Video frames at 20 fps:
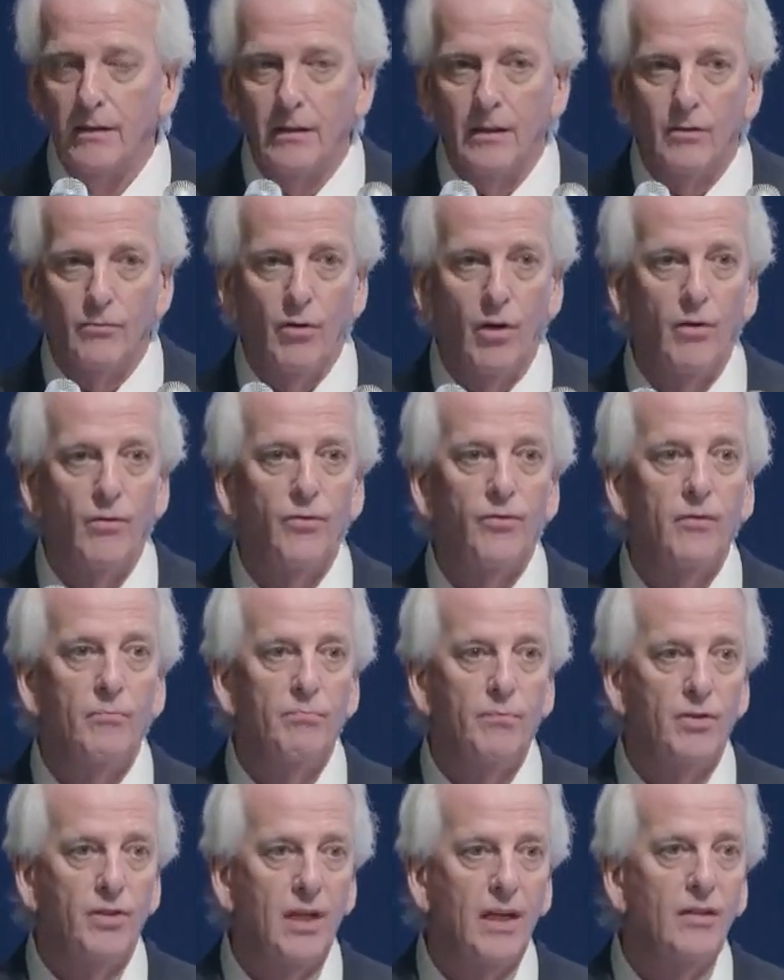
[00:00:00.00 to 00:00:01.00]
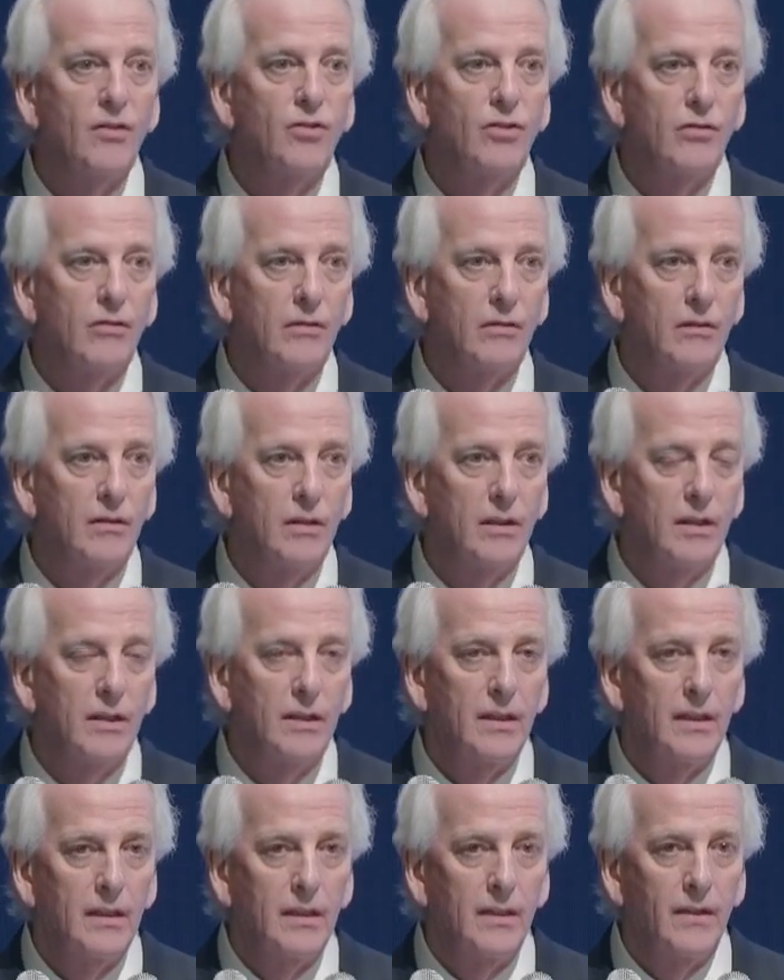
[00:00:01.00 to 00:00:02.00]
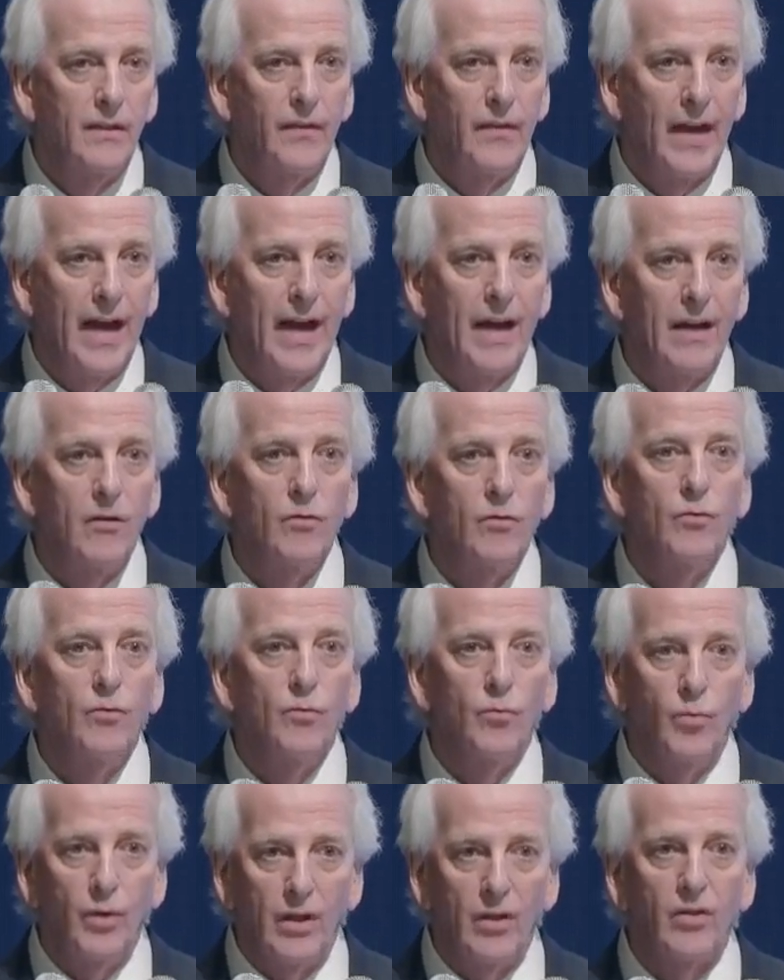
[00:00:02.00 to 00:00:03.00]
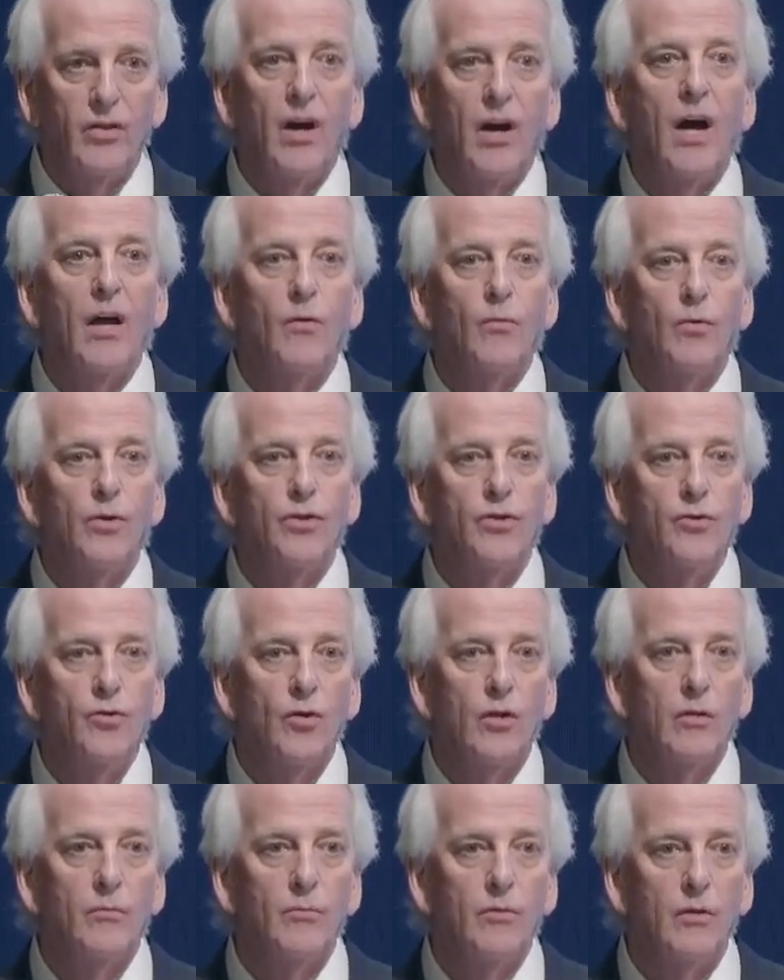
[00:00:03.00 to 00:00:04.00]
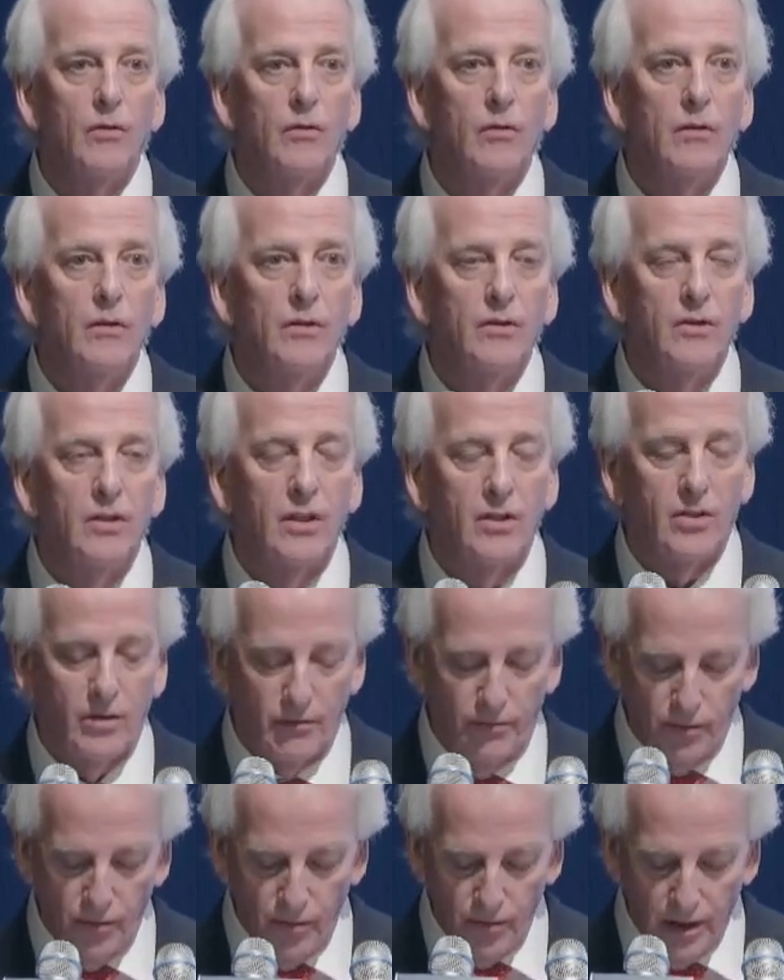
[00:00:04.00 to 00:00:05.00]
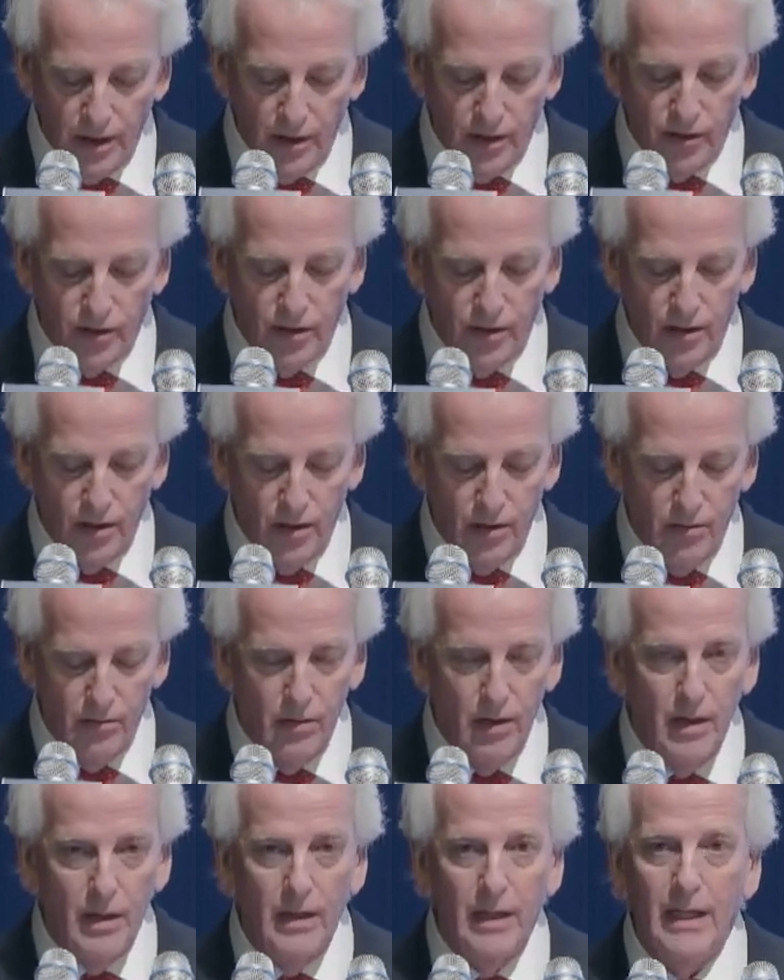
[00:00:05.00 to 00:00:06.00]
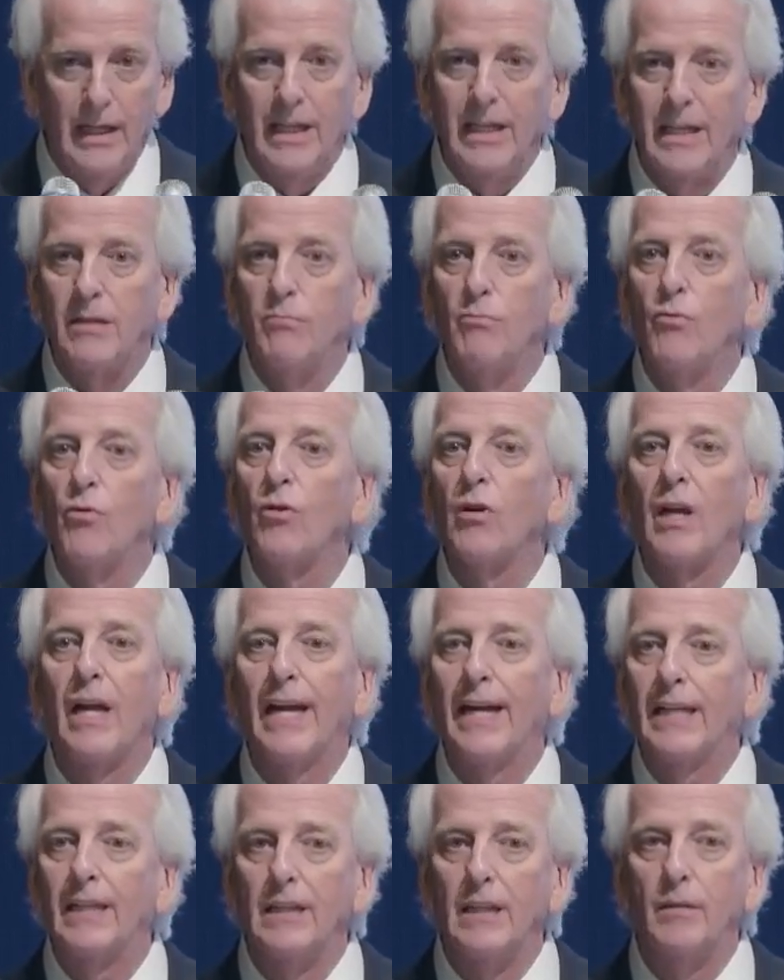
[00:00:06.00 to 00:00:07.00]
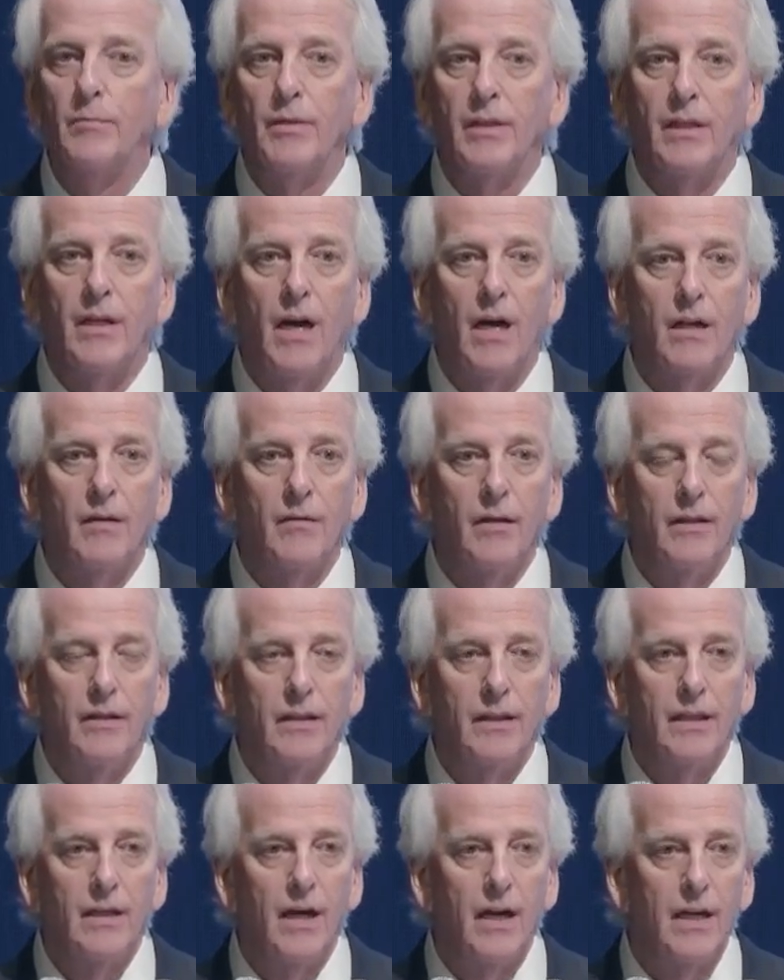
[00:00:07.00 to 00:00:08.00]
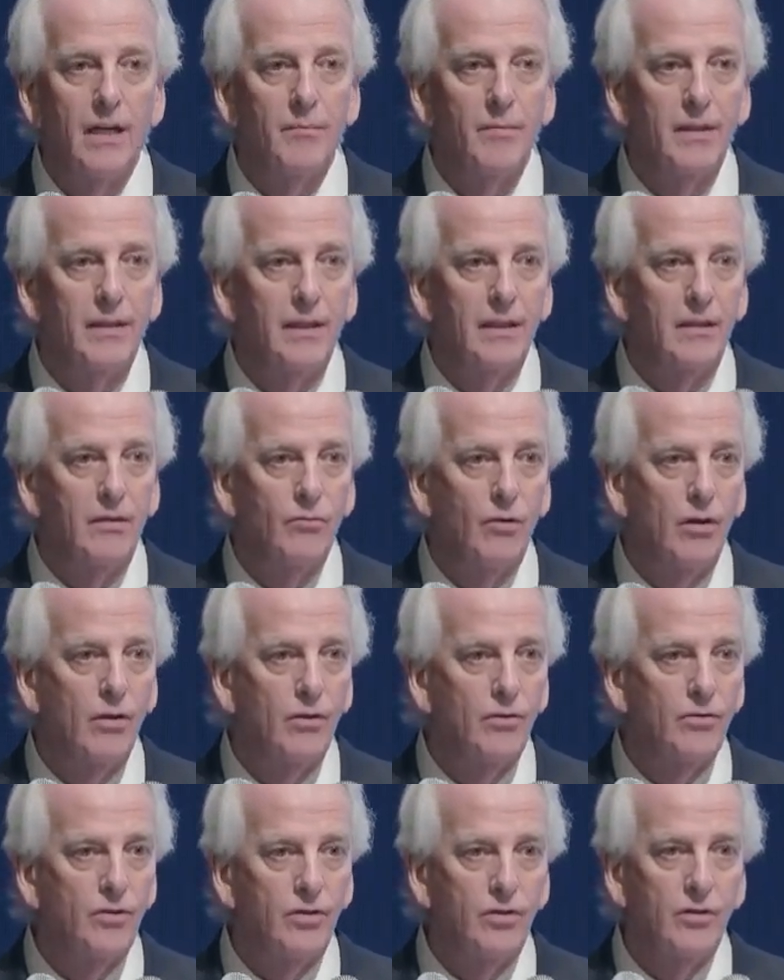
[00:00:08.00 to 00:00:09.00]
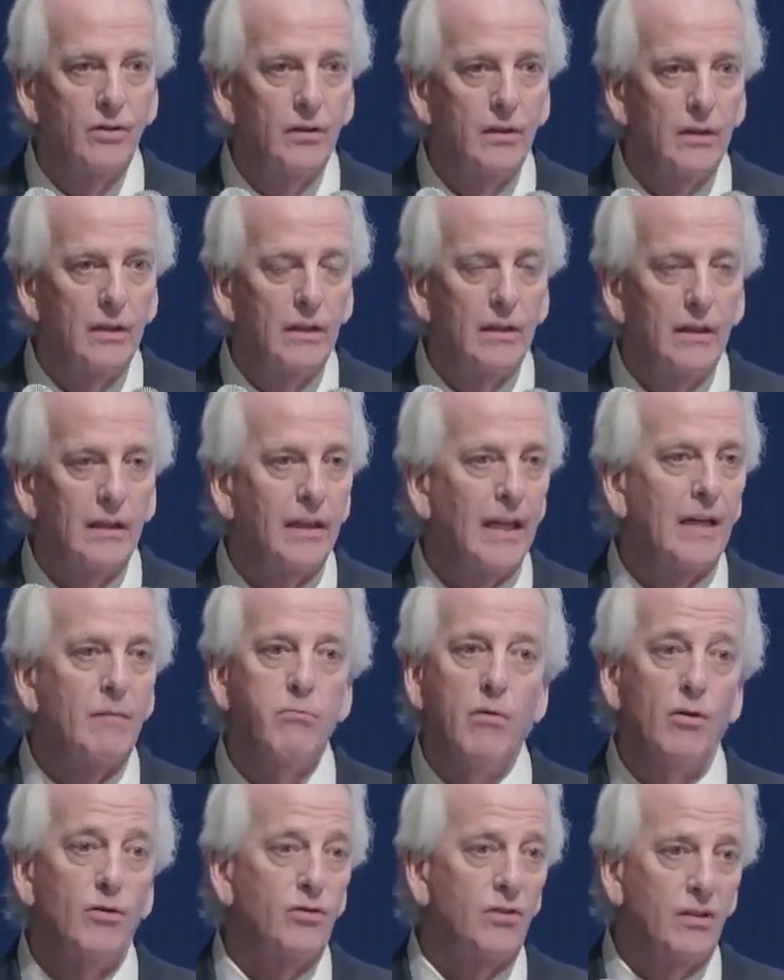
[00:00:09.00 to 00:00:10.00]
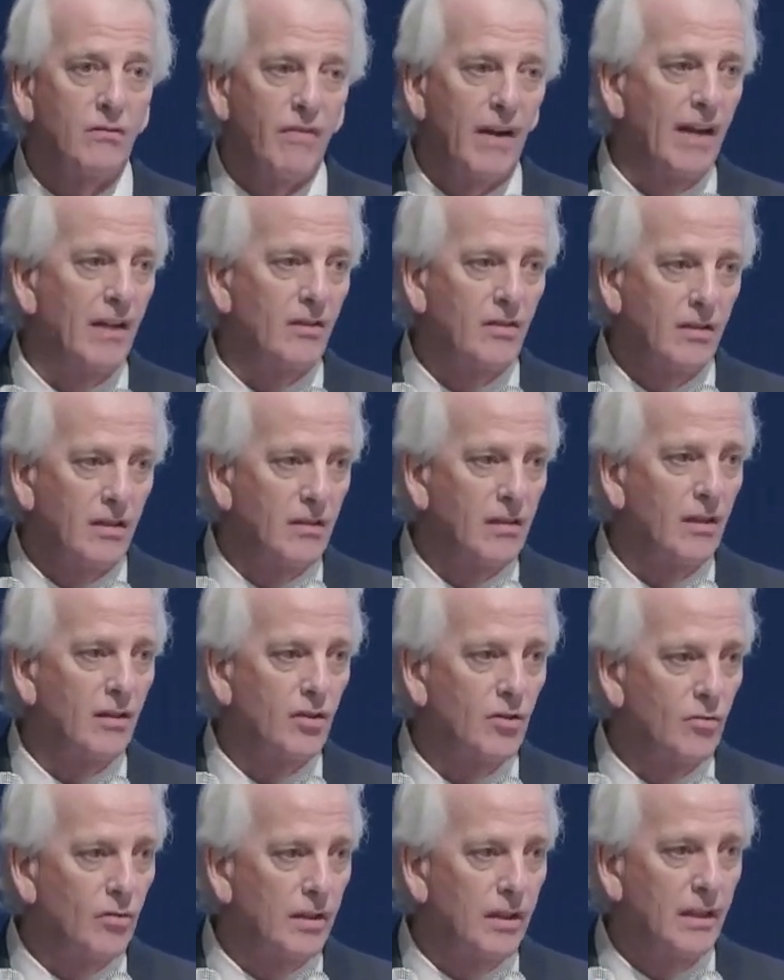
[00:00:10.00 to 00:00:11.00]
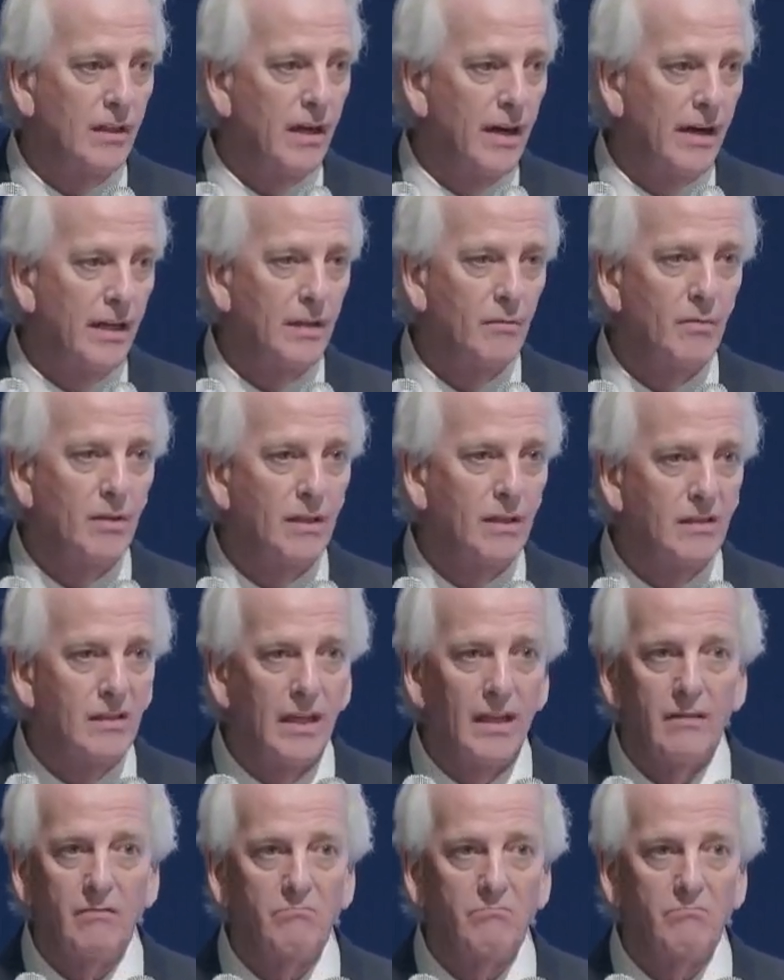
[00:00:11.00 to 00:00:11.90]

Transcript: growth and potential that we thought was normal just a few years ago. It is more likely to be an economy that grows, like most advanced industrial economies, at